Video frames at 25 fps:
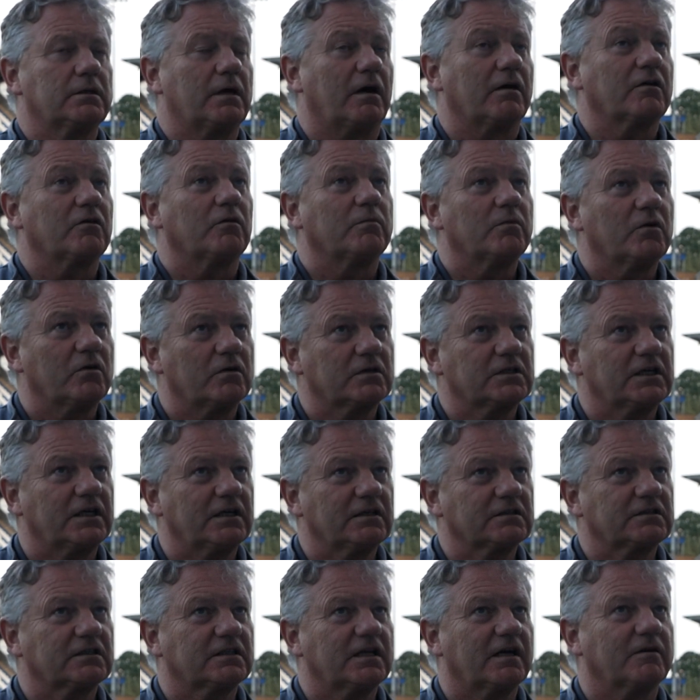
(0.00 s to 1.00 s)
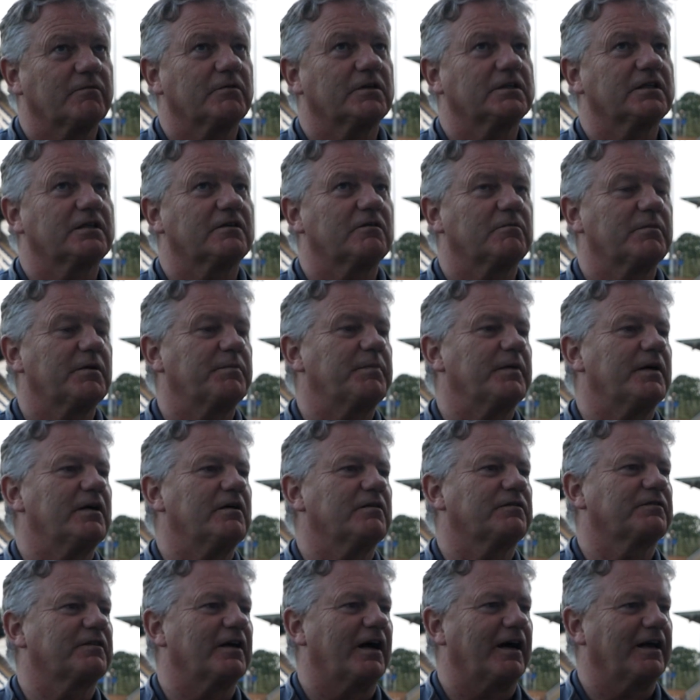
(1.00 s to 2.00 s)
I got more cards than what I did on my
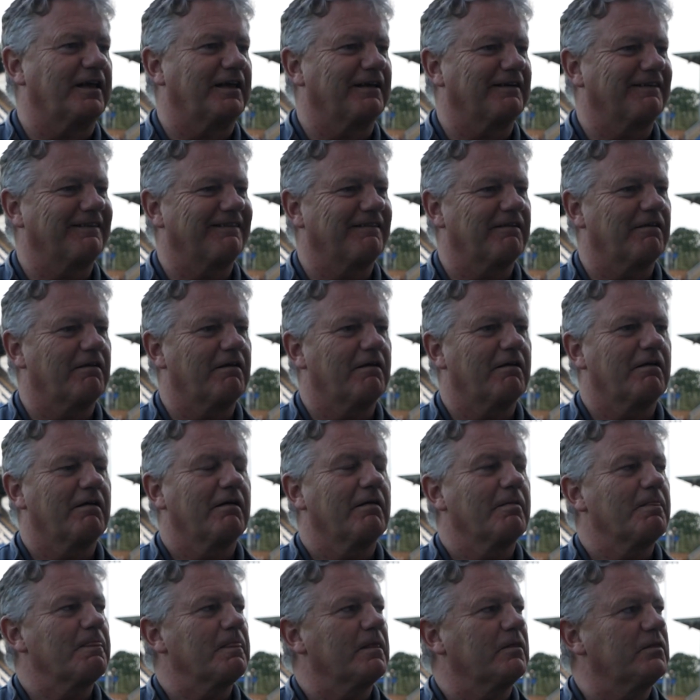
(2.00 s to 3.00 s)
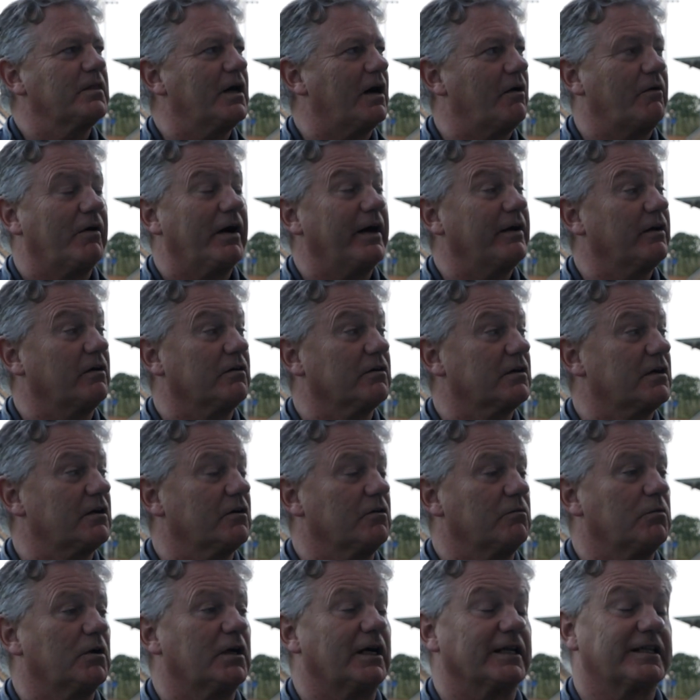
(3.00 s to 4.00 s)
birthday. No, I ain't got a
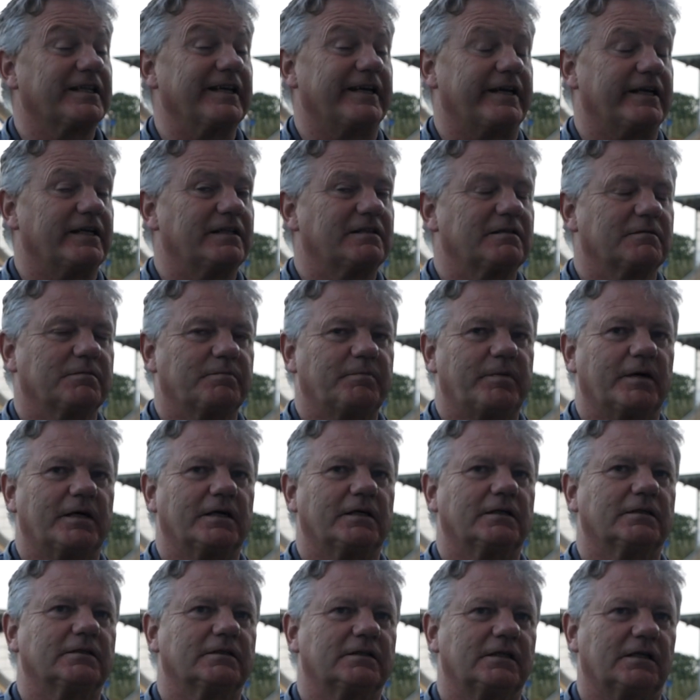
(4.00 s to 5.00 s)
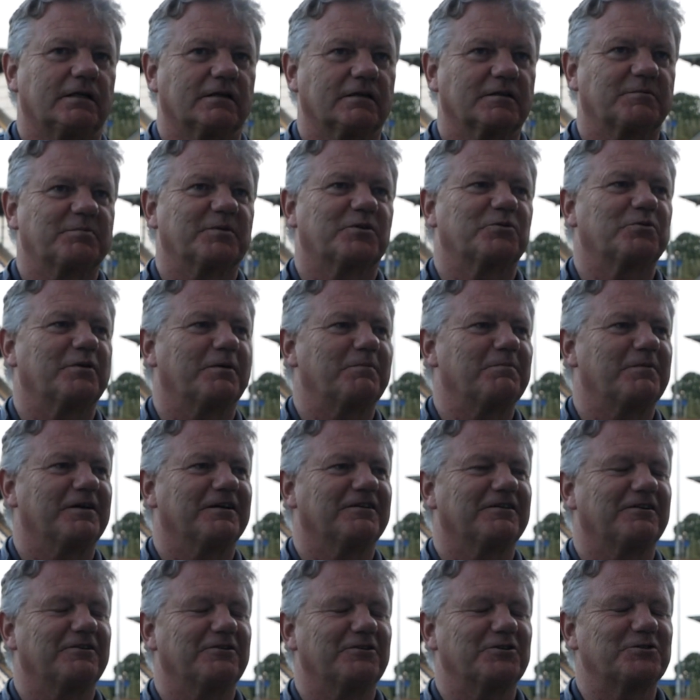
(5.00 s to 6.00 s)
clue. Well, I did, but, you know, that's between me
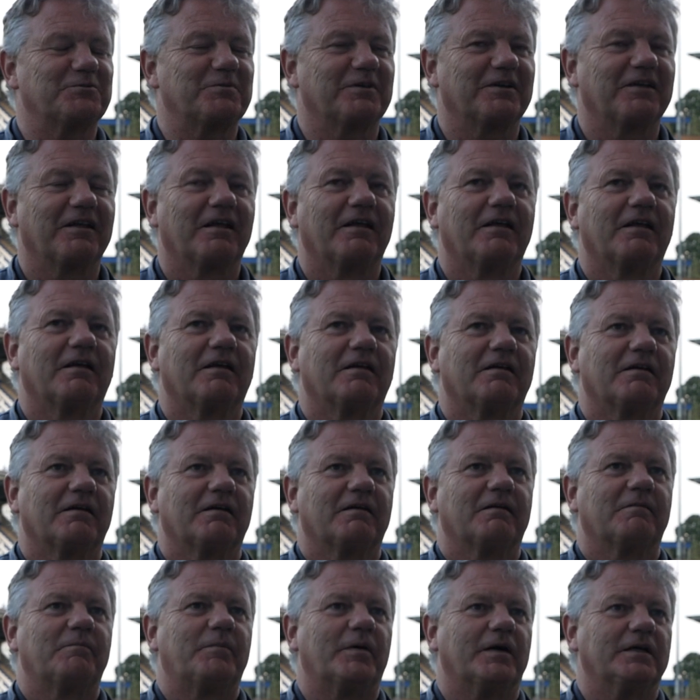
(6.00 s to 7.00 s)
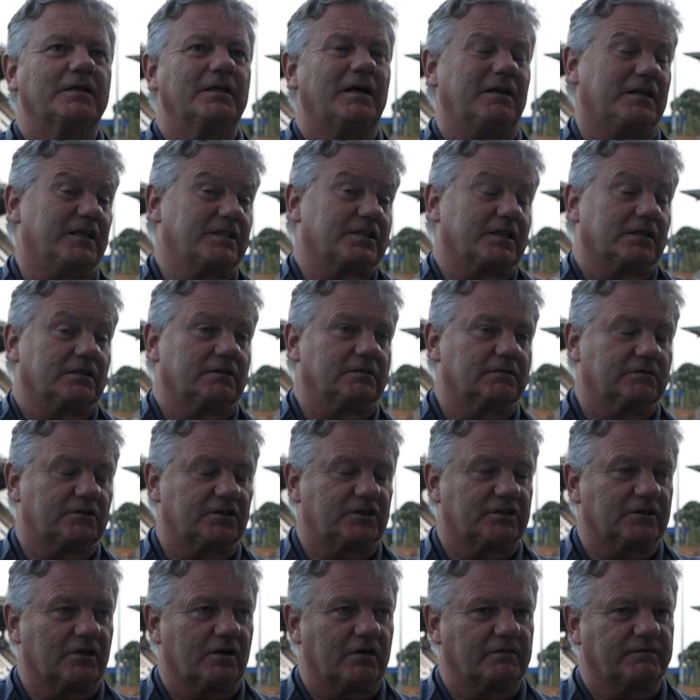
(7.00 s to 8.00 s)
and the linesman. But no, listen, I
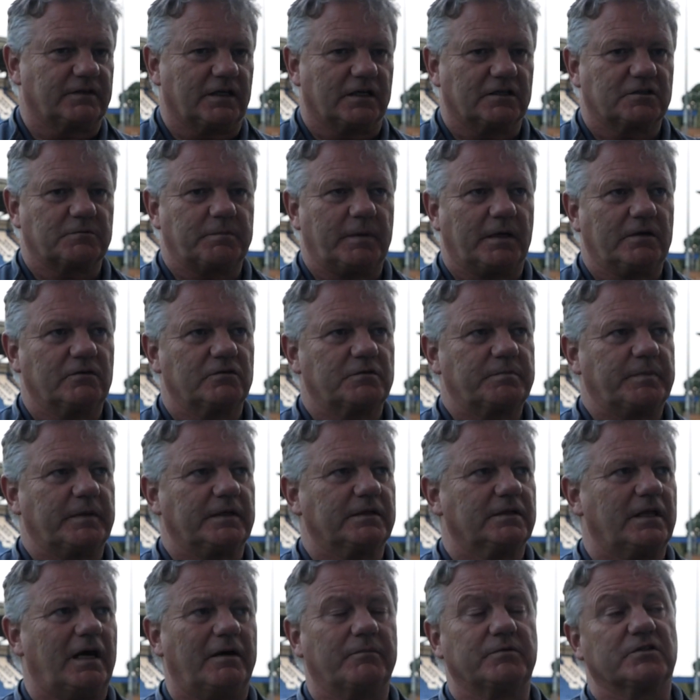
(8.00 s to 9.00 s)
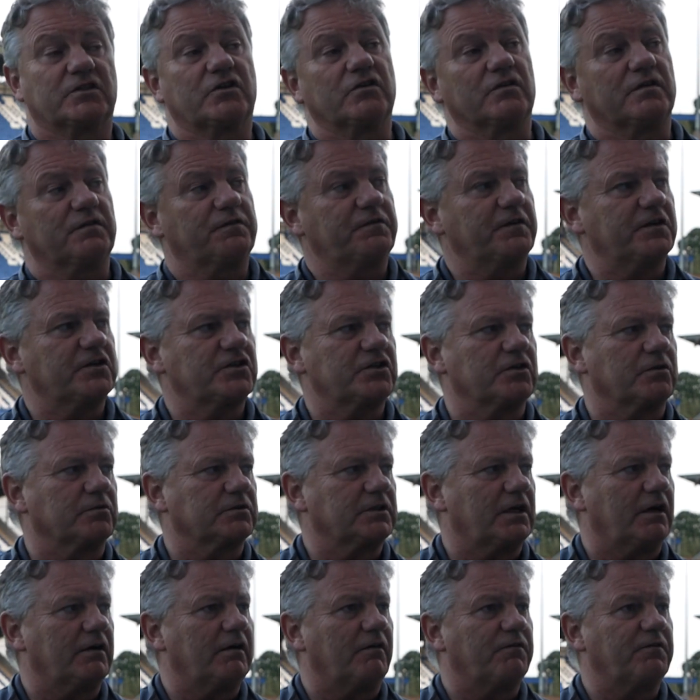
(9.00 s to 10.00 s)
deserved it, I suppose, but that was good
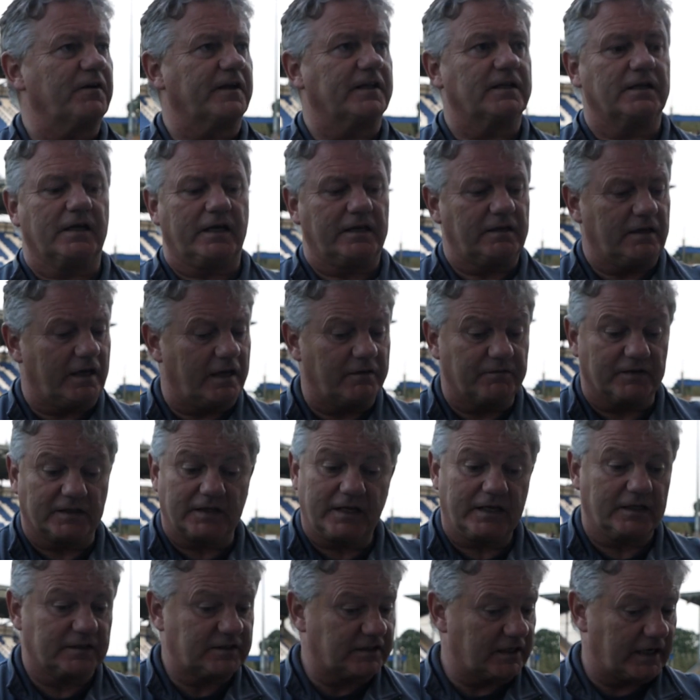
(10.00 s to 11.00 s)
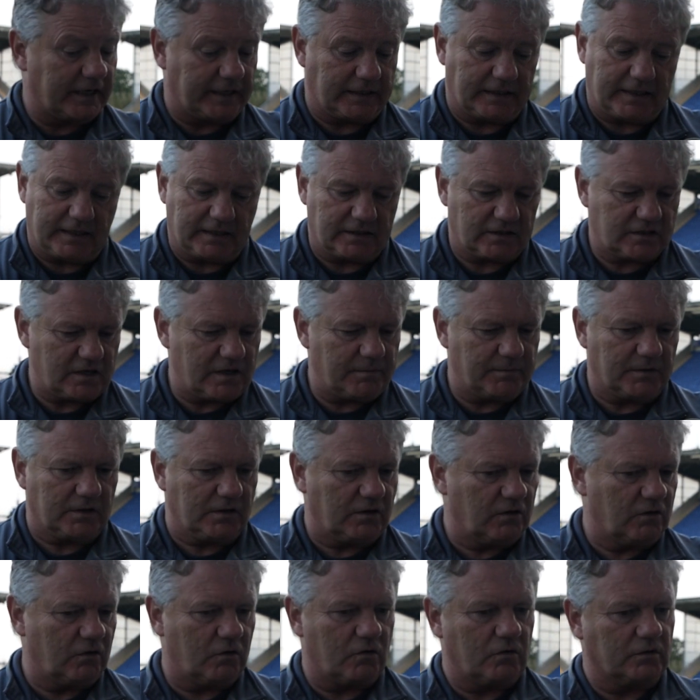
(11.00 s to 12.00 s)
officials. I think even they're saying there, some of
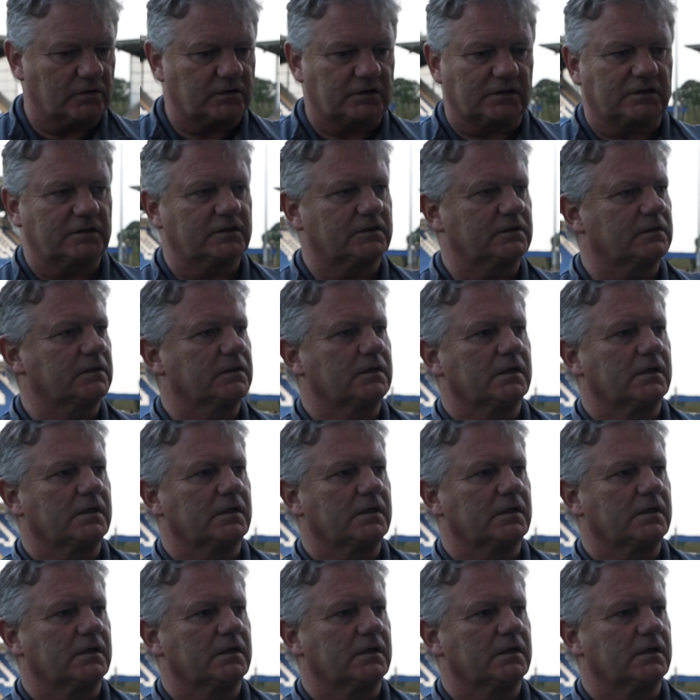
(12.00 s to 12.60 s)
the laws,